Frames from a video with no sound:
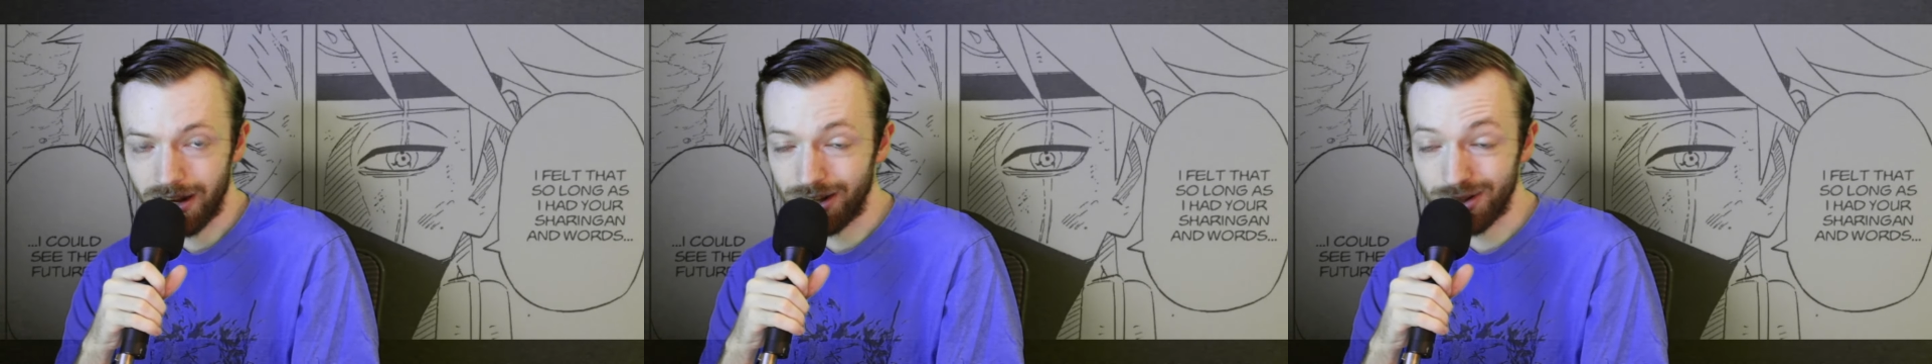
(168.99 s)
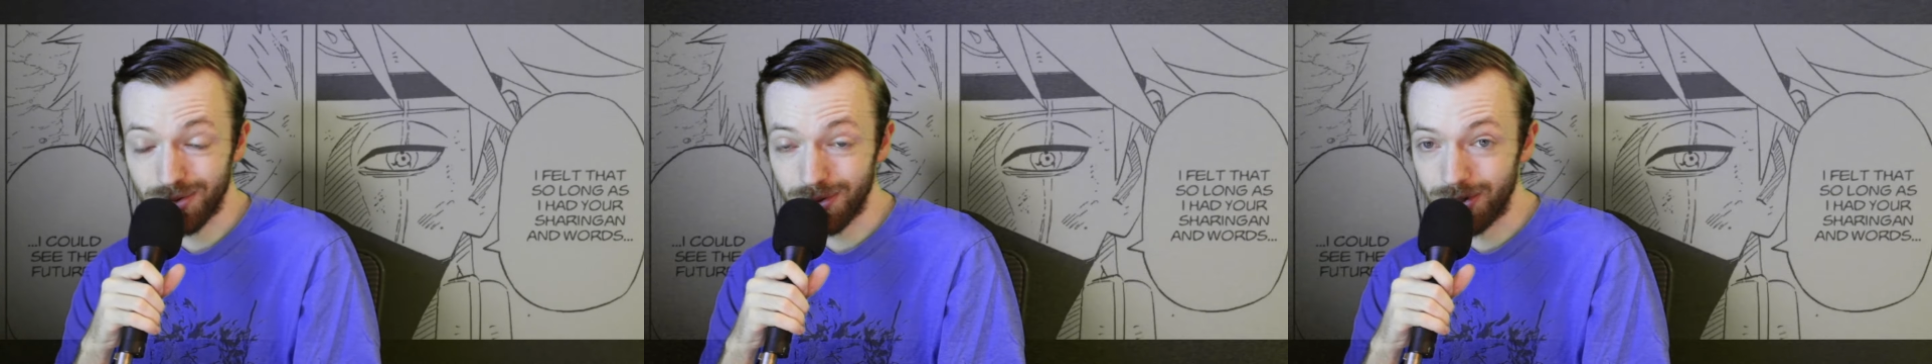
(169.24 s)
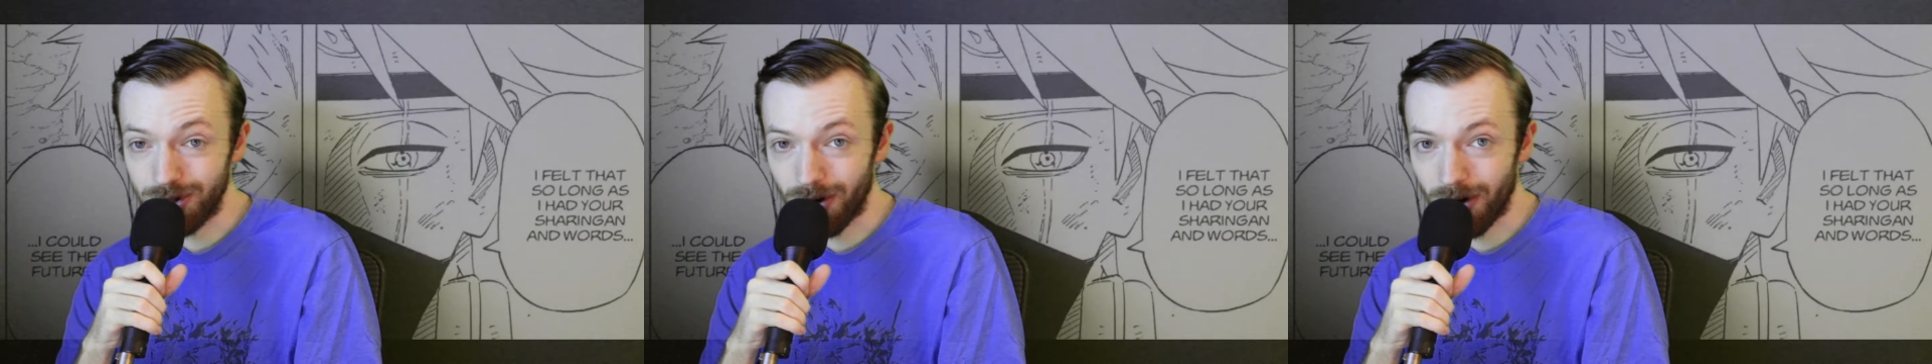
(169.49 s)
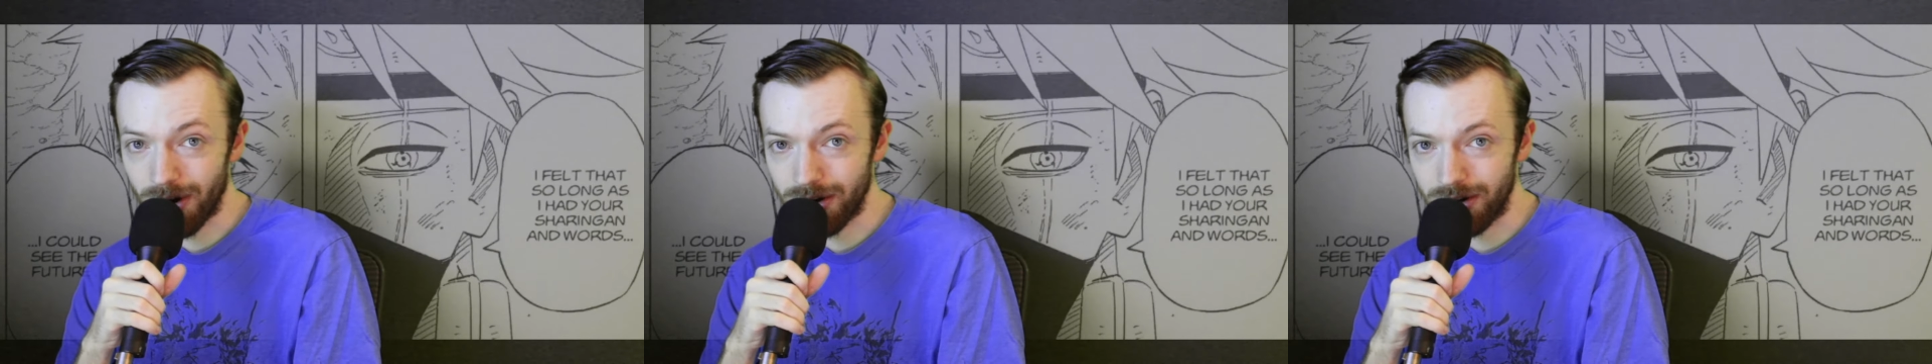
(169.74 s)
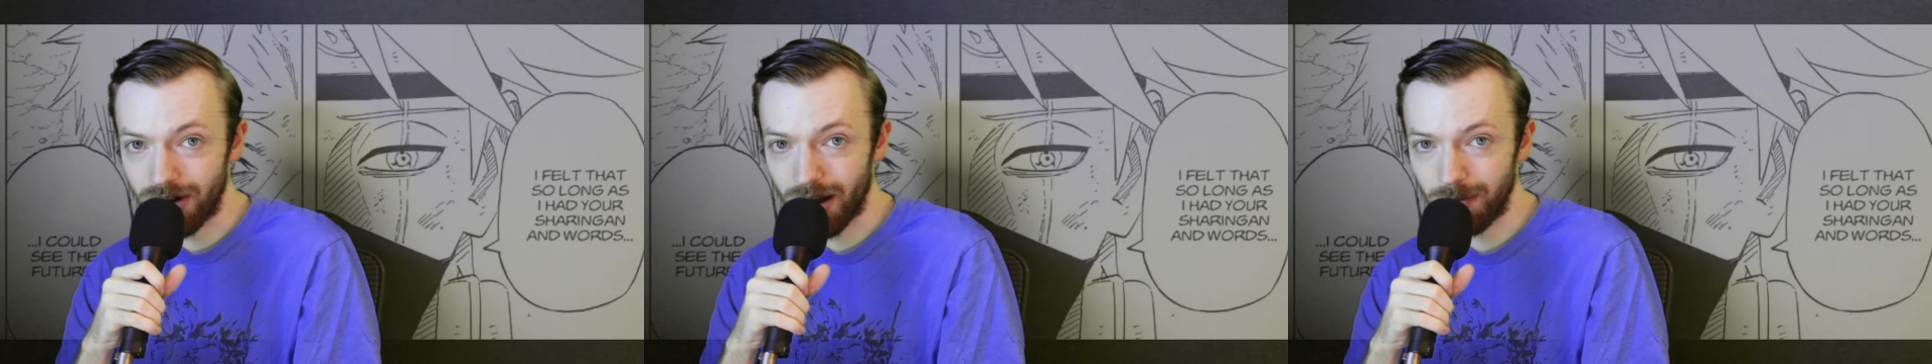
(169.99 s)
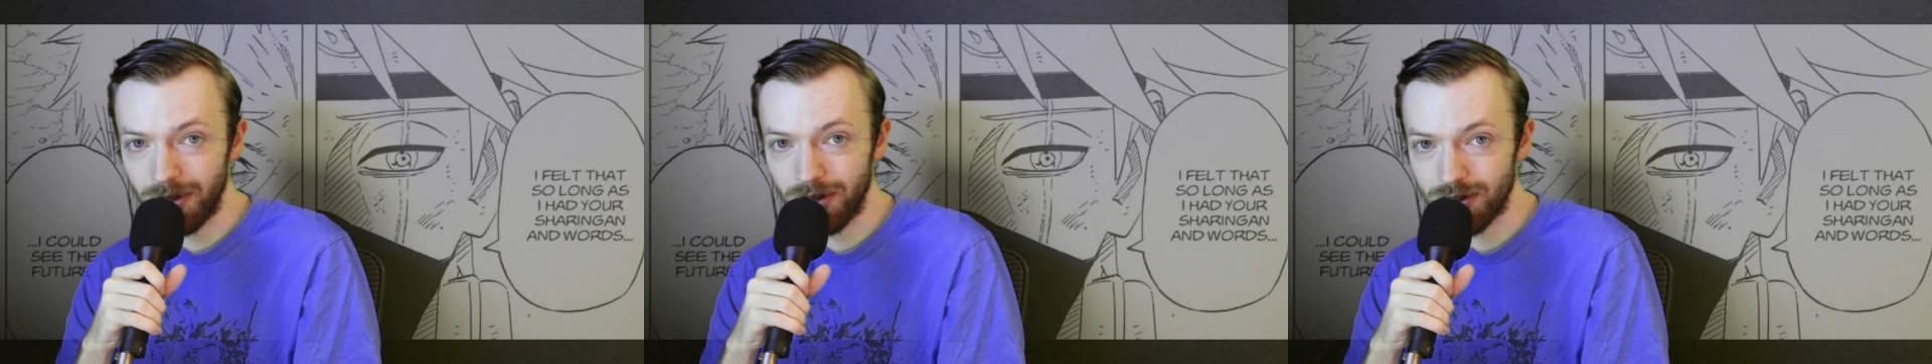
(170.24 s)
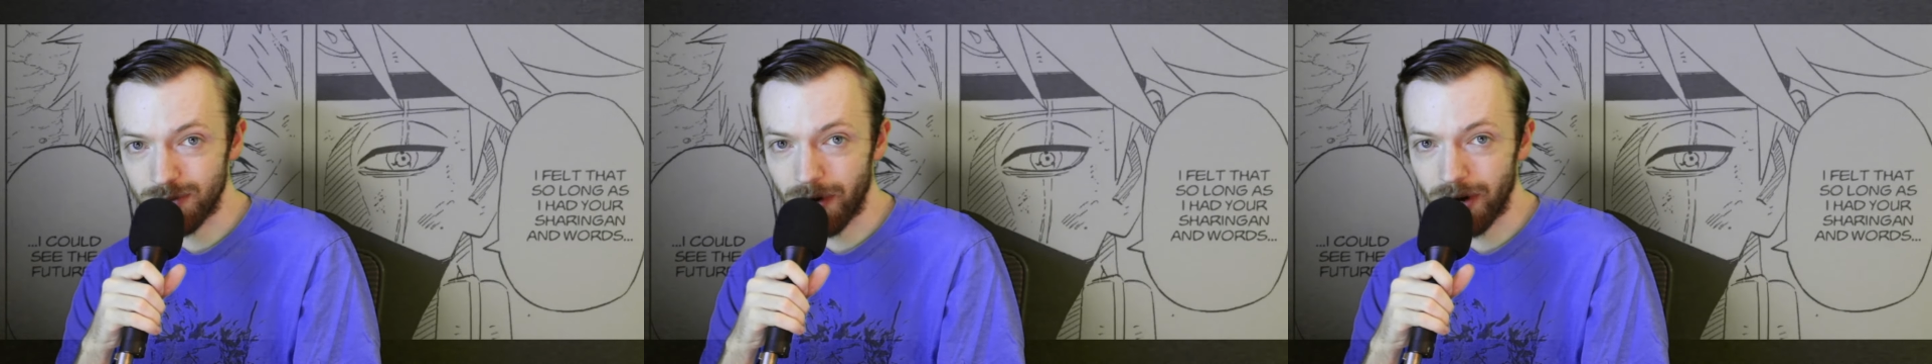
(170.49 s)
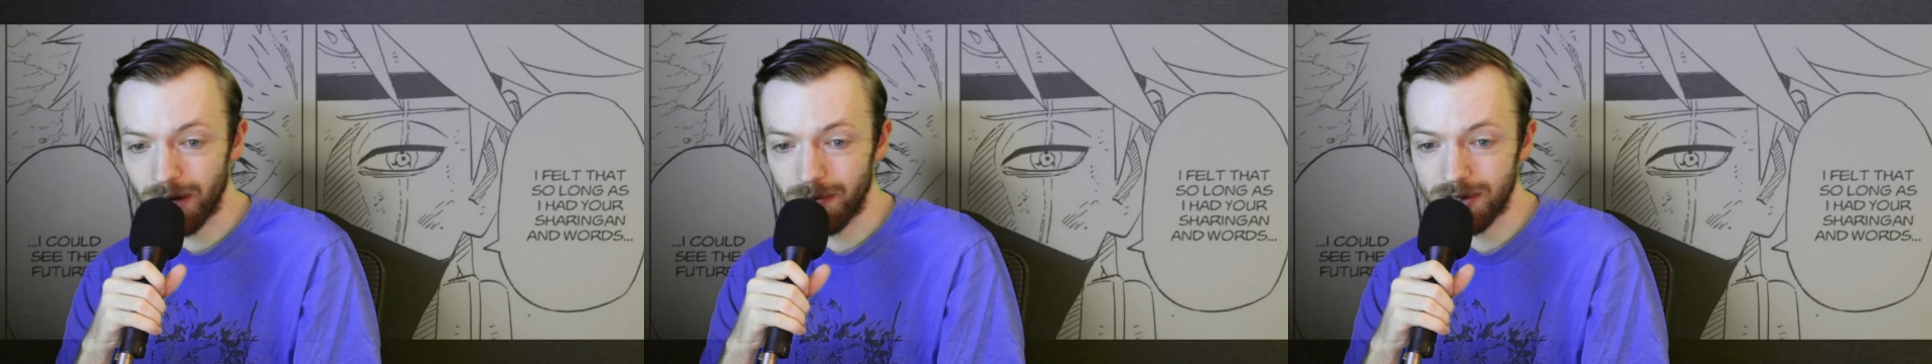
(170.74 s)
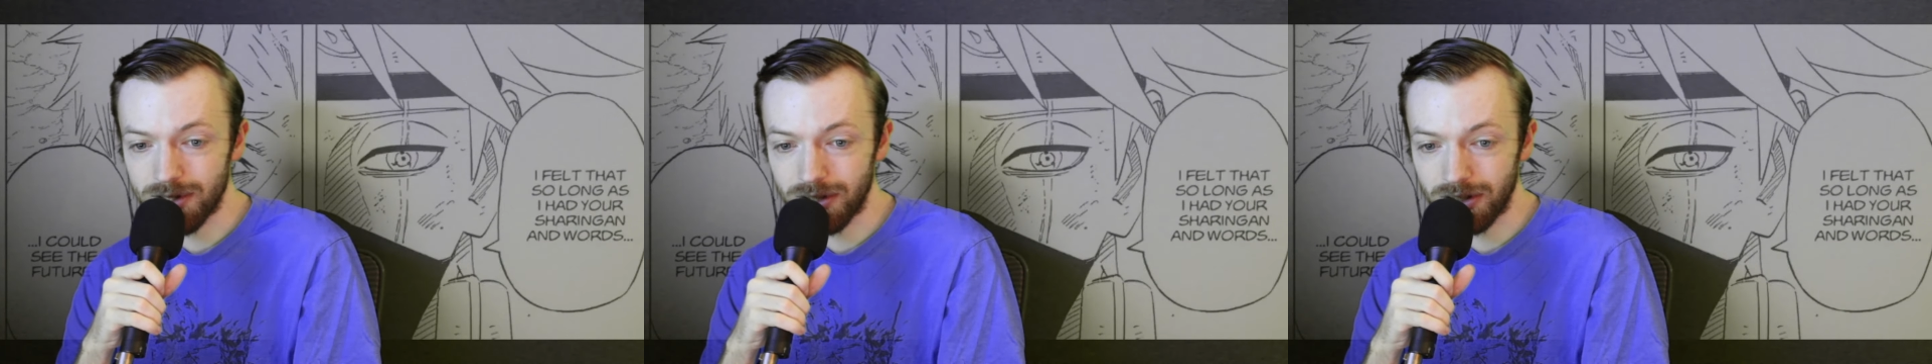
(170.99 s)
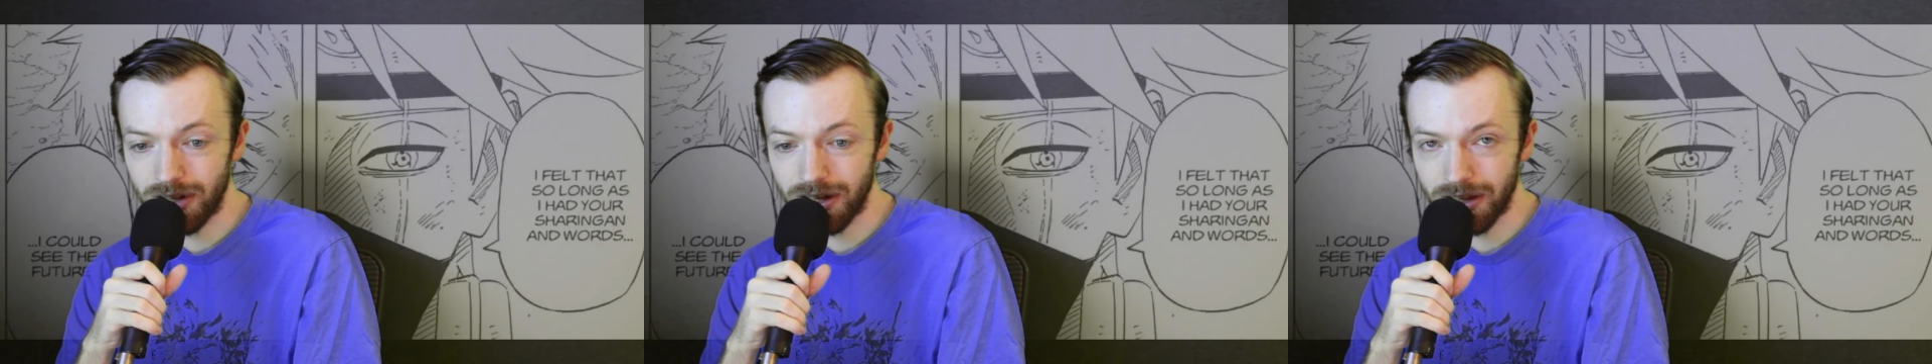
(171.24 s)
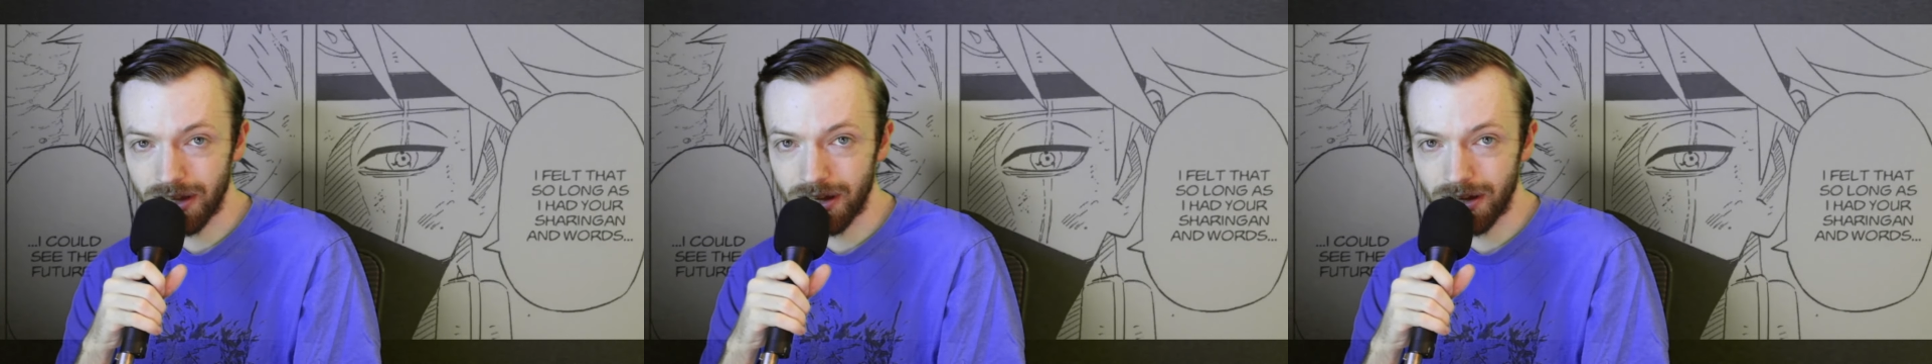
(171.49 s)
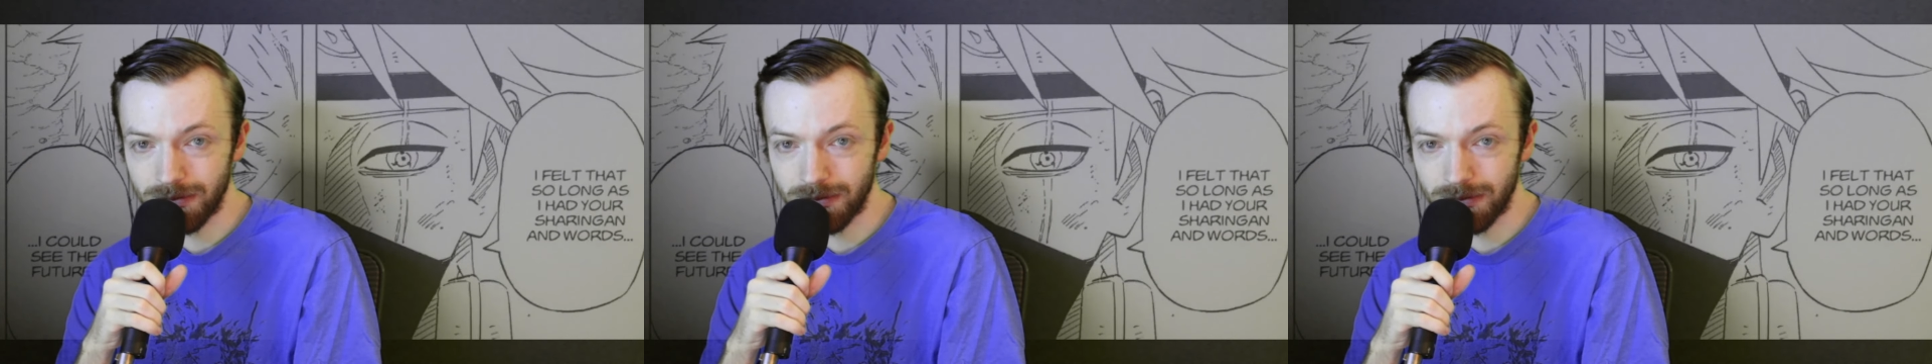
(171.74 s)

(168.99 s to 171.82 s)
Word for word: it's really hard to not be inspired by something like that.